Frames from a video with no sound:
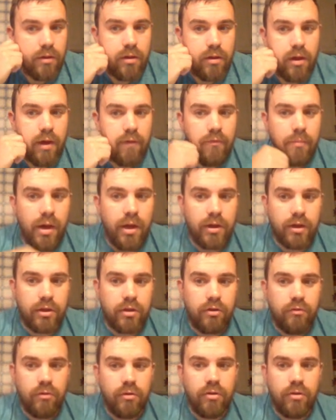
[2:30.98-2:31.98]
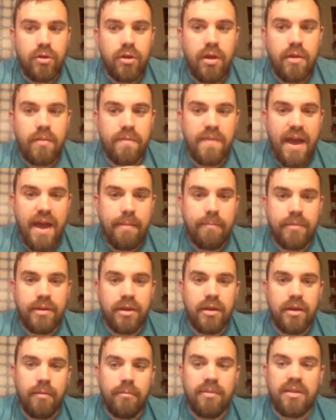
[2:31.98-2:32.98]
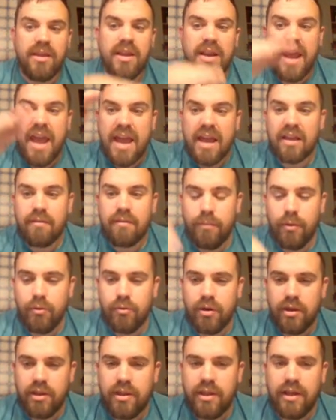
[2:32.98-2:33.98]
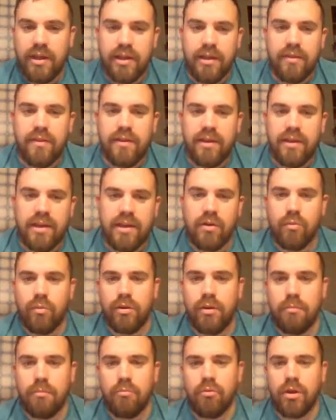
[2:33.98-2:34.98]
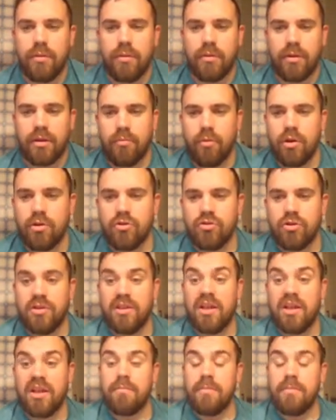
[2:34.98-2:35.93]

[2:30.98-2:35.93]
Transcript: of a molecule, that becomes an exponent in the equilibrium expression. That's